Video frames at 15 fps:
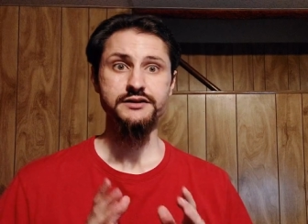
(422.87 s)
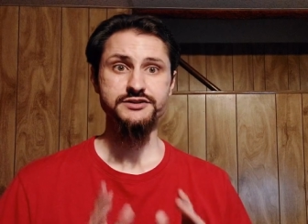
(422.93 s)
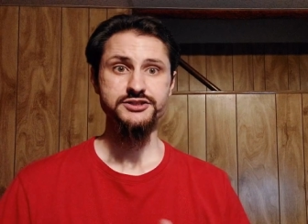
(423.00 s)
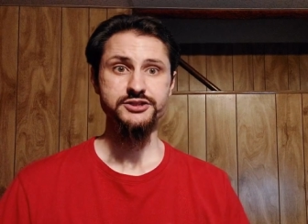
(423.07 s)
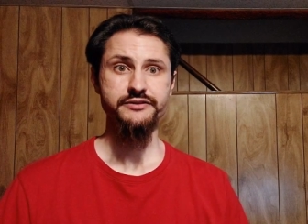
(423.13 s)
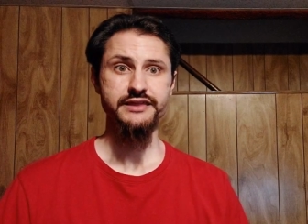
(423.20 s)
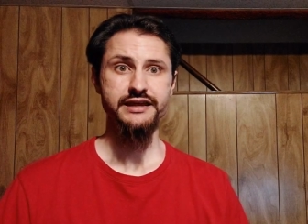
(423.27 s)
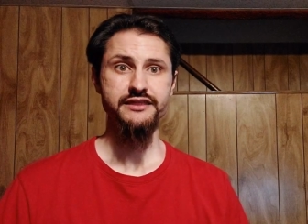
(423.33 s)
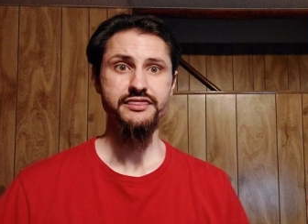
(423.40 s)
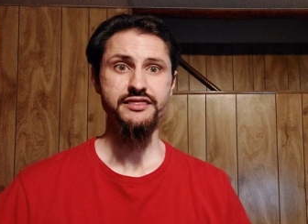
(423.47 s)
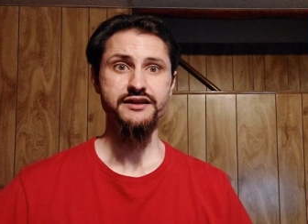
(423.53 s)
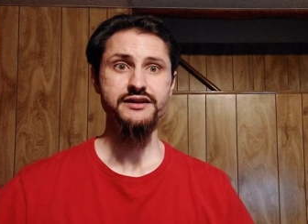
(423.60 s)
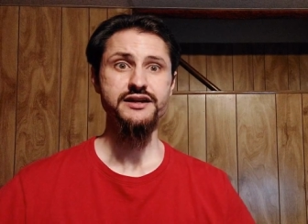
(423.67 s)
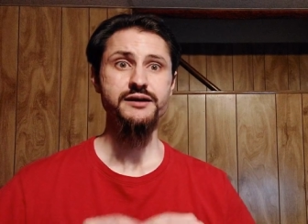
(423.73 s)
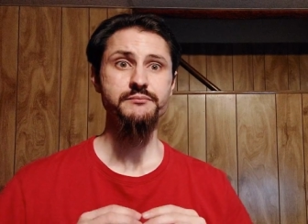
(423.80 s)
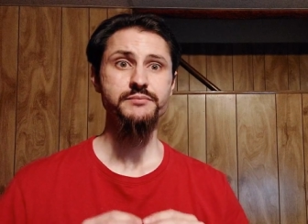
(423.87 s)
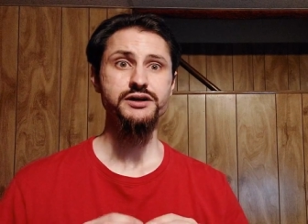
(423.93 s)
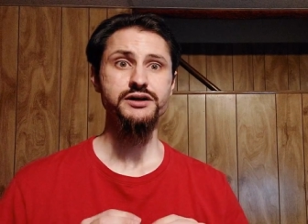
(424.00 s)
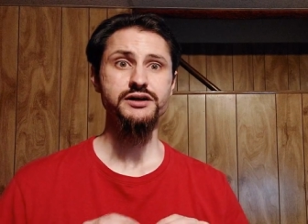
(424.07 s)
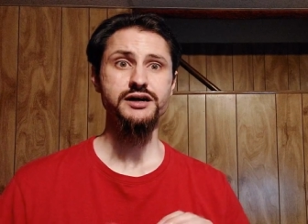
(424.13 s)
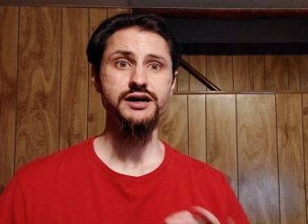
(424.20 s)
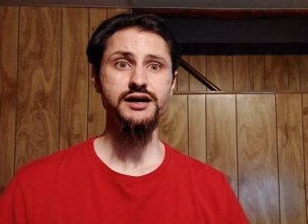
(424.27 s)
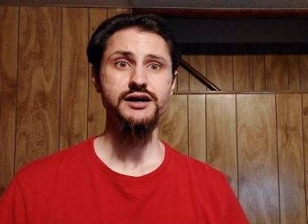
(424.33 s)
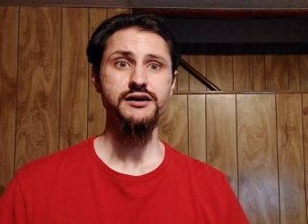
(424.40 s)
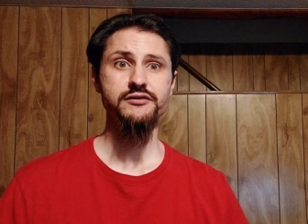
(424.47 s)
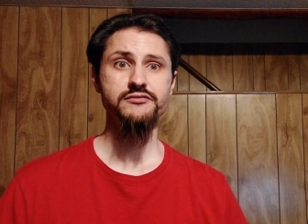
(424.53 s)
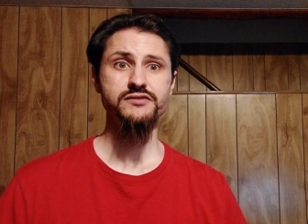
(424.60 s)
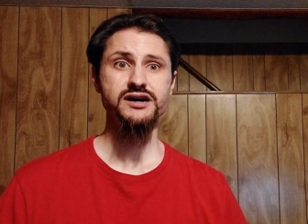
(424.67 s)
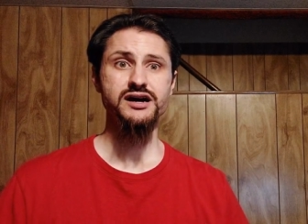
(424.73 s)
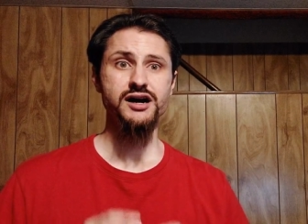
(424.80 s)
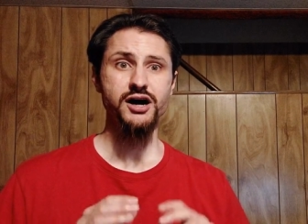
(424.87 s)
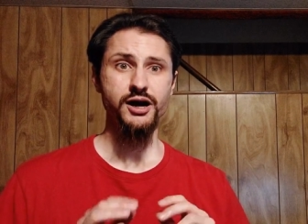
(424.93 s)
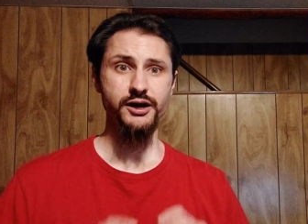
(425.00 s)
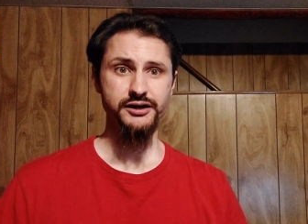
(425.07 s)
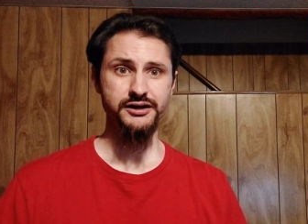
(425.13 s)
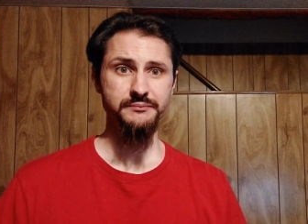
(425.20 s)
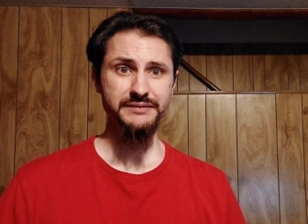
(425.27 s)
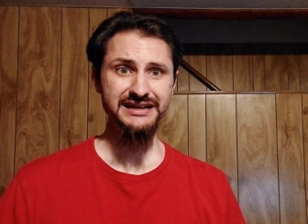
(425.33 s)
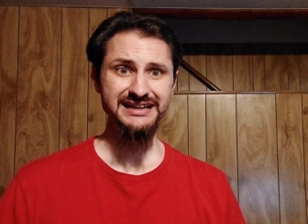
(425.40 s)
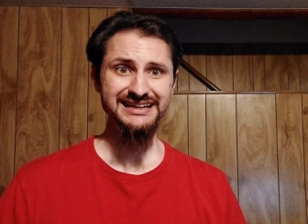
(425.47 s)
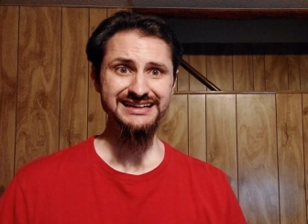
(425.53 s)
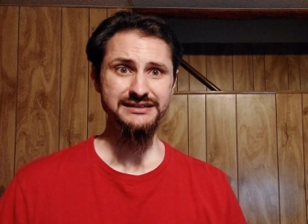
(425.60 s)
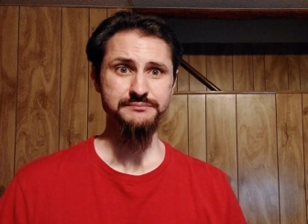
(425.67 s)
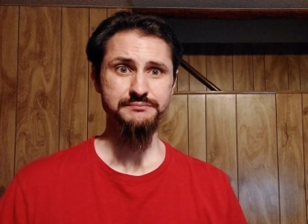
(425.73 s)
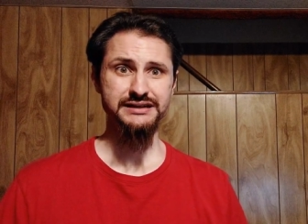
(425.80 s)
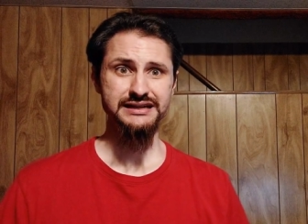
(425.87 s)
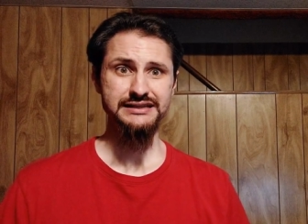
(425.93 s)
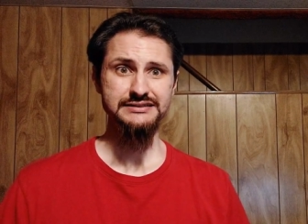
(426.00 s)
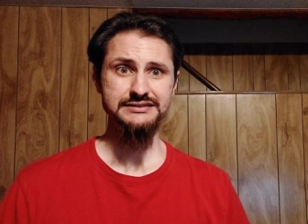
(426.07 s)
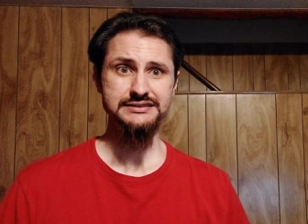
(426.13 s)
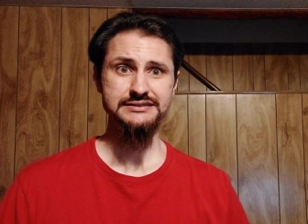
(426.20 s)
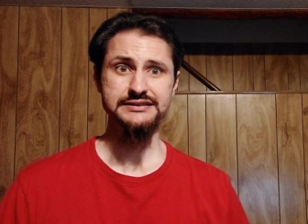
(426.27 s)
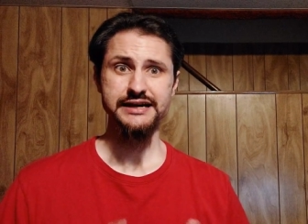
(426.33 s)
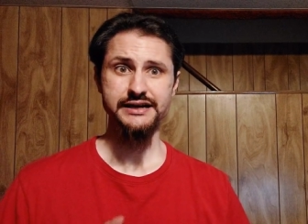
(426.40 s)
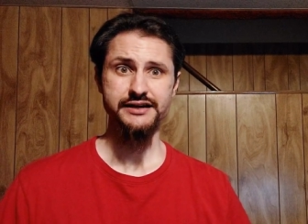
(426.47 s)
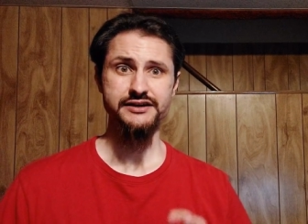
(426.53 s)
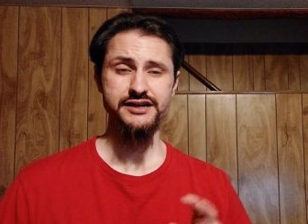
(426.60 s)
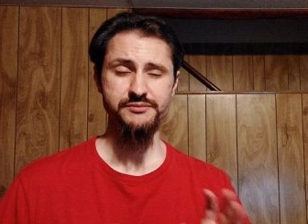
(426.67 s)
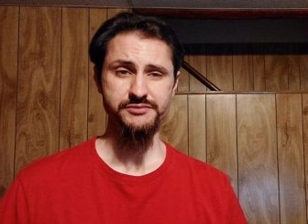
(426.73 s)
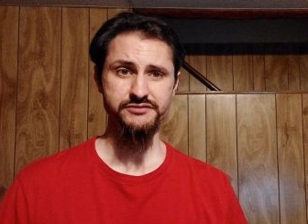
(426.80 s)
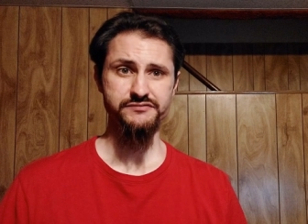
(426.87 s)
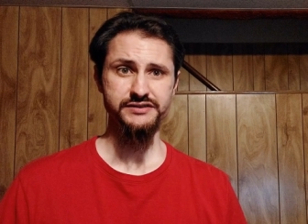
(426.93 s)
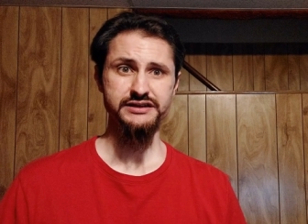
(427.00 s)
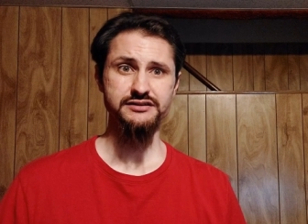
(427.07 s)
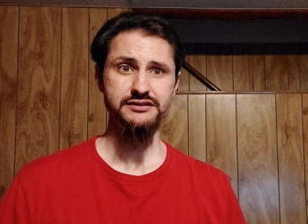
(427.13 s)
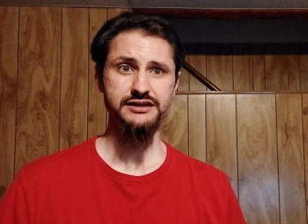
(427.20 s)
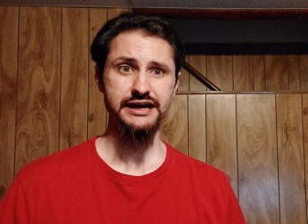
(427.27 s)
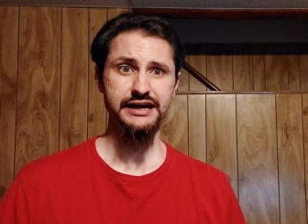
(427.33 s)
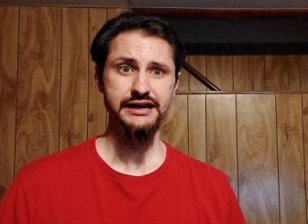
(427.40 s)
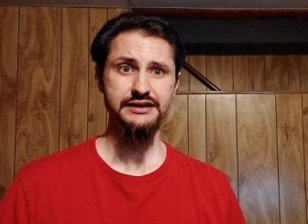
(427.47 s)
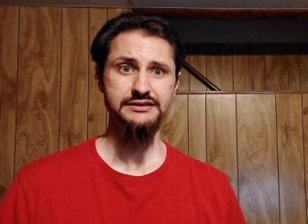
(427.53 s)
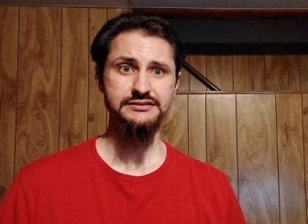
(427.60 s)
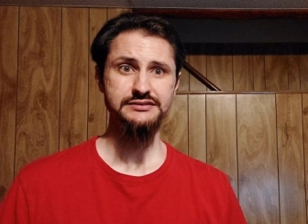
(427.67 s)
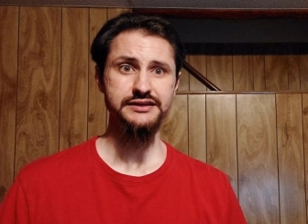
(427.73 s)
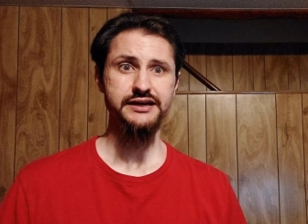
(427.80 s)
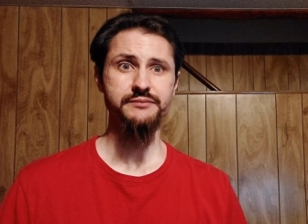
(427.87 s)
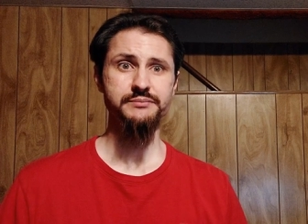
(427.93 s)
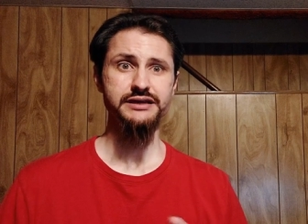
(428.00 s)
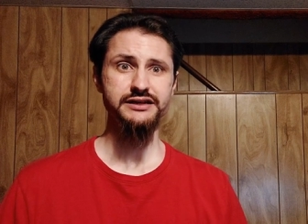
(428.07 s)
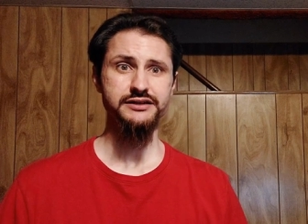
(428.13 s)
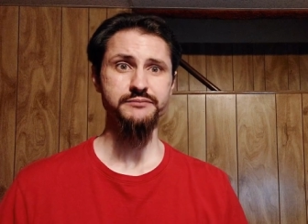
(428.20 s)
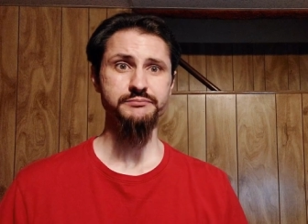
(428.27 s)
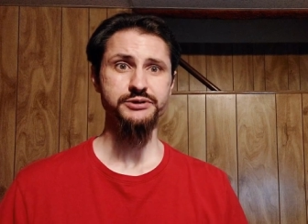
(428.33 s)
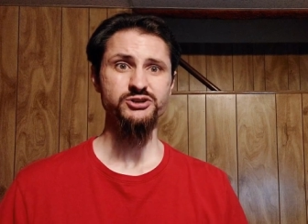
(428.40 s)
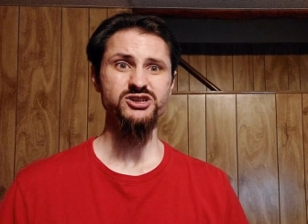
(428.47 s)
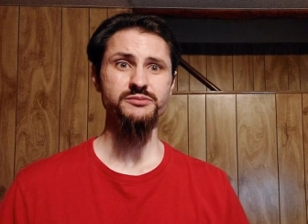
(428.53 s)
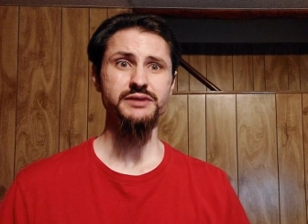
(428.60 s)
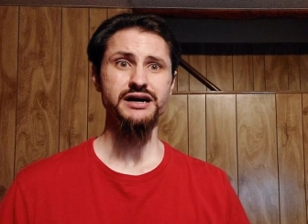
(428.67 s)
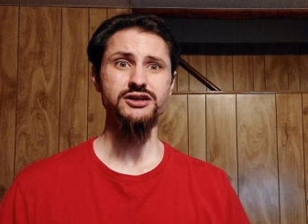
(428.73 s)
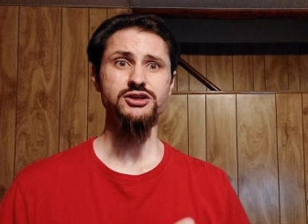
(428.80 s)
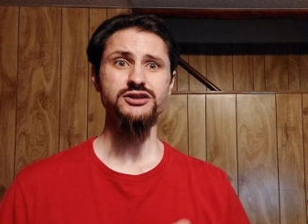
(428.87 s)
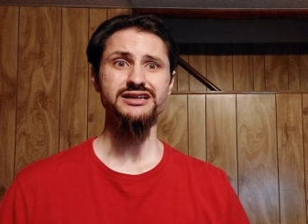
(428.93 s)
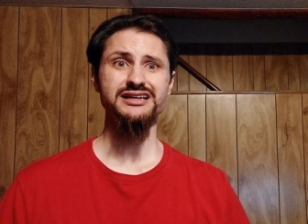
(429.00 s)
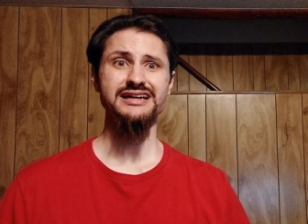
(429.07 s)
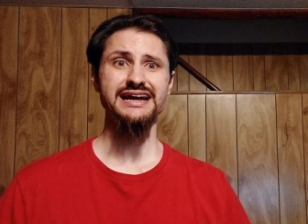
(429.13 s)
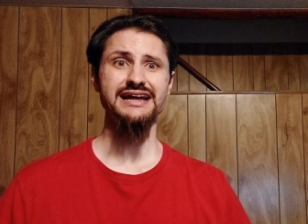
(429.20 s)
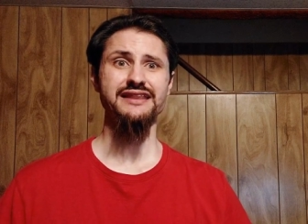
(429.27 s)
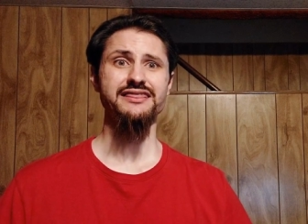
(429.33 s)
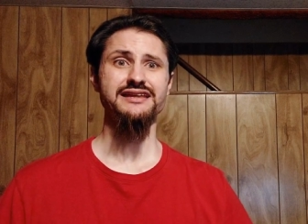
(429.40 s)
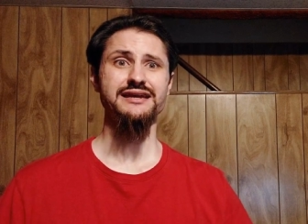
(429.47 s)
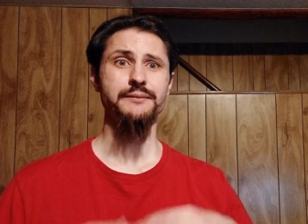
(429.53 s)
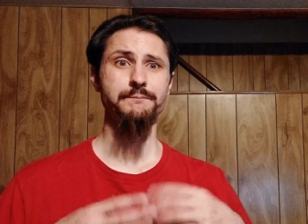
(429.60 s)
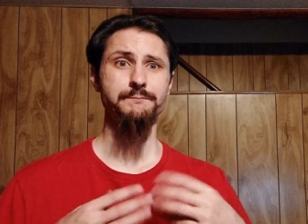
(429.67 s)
So then the number of Archimedean places that a number field has can be computed by looking at the